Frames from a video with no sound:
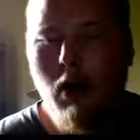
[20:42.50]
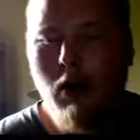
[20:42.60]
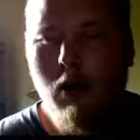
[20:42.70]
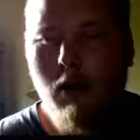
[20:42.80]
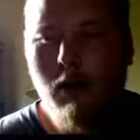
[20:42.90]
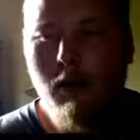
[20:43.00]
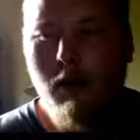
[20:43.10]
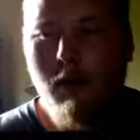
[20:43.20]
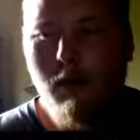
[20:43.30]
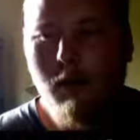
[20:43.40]
Thug
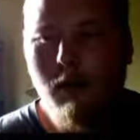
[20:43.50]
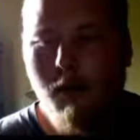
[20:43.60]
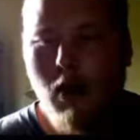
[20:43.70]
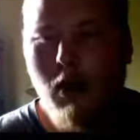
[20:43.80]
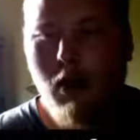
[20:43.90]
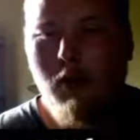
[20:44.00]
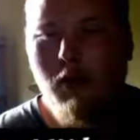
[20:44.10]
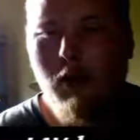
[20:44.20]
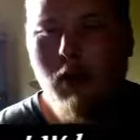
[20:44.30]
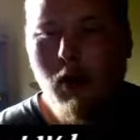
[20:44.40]
juice,
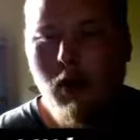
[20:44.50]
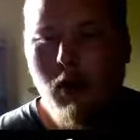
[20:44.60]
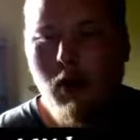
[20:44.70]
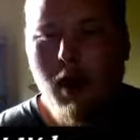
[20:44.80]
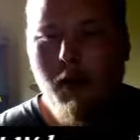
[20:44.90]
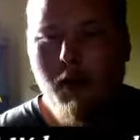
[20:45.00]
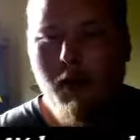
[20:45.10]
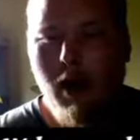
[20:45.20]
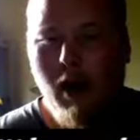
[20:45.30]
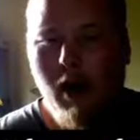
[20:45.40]
I think it's
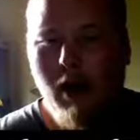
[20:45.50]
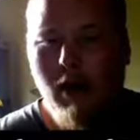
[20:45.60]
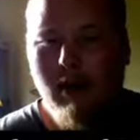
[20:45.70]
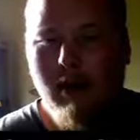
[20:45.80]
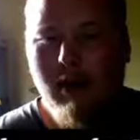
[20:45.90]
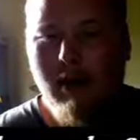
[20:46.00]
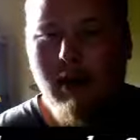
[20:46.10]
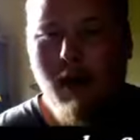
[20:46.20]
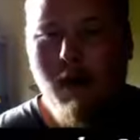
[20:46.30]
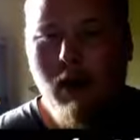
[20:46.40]
7 or 8
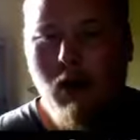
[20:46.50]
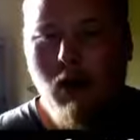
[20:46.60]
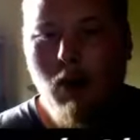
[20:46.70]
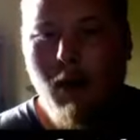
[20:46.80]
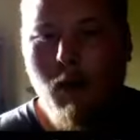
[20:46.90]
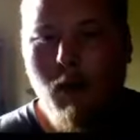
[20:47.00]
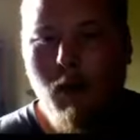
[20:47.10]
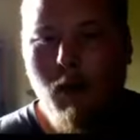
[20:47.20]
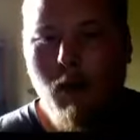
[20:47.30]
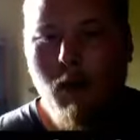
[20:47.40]
bucks,
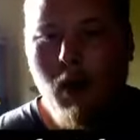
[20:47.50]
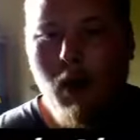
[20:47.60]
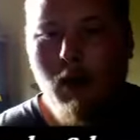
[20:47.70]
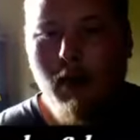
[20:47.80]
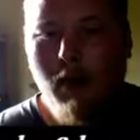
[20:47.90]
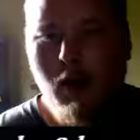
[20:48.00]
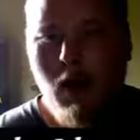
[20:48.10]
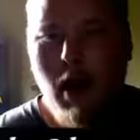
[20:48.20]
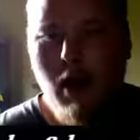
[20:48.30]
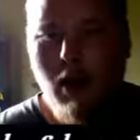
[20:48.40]
and
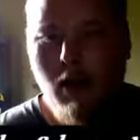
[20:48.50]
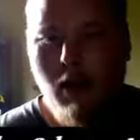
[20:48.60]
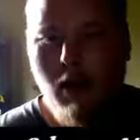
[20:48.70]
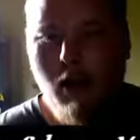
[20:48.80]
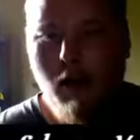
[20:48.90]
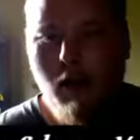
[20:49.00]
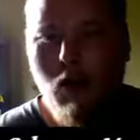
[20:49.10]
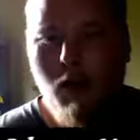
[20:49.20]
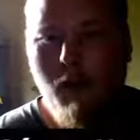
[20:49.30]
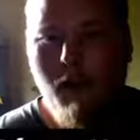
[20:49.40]
for a
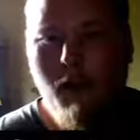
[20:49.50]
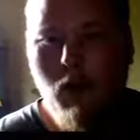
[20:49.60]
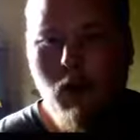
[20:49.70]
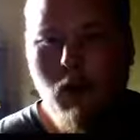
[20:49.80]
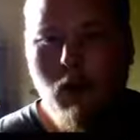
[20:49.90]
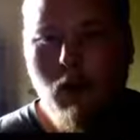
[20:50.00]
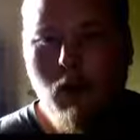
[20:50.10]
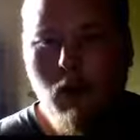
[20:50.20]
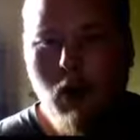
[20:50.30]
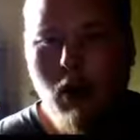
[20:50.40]
full 100 something
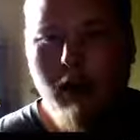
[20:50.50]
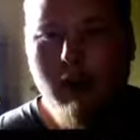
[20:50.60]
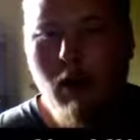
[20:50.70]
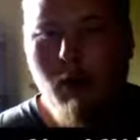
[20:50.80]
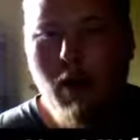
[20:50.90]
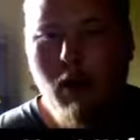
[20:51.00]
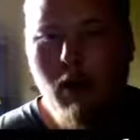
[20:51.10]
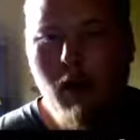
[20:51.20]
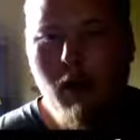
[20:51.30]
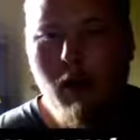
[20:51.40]
milliliters, like
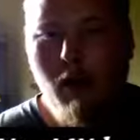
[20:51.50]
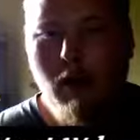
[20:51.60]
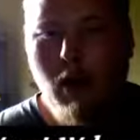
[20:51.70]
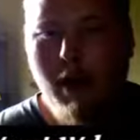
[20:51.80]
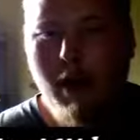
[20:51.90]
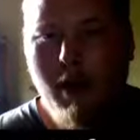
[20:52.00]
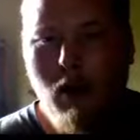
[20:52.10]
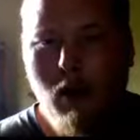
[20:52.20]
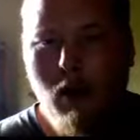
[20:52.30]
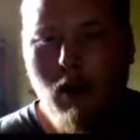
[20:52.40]
between
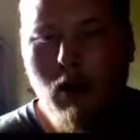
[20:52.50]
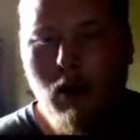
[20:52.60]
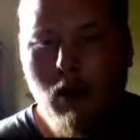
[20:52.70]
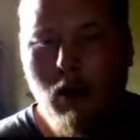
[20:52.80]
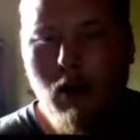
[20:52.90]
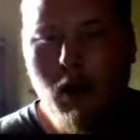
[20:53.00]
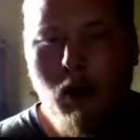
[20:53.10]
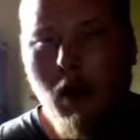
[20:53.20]
$20 and $30.